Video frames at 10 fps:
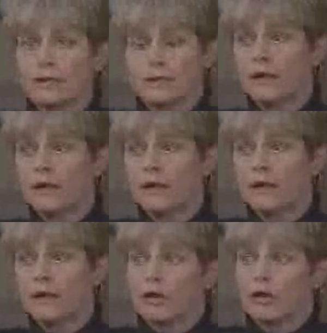call
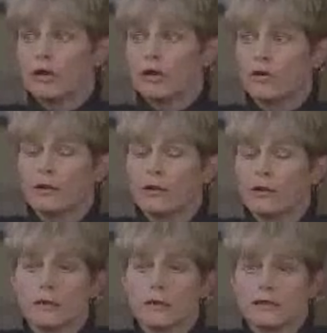and say, you
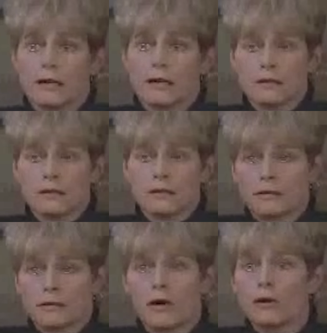know, I've lost my
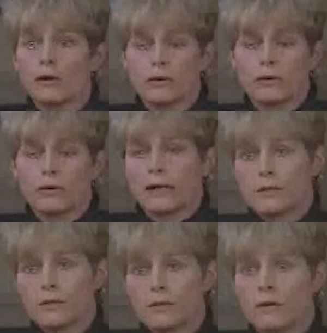child into this cult,
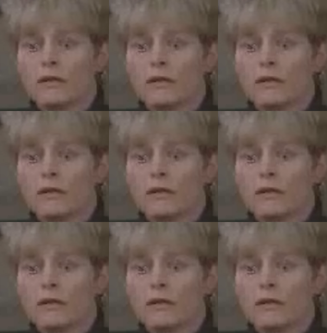what do I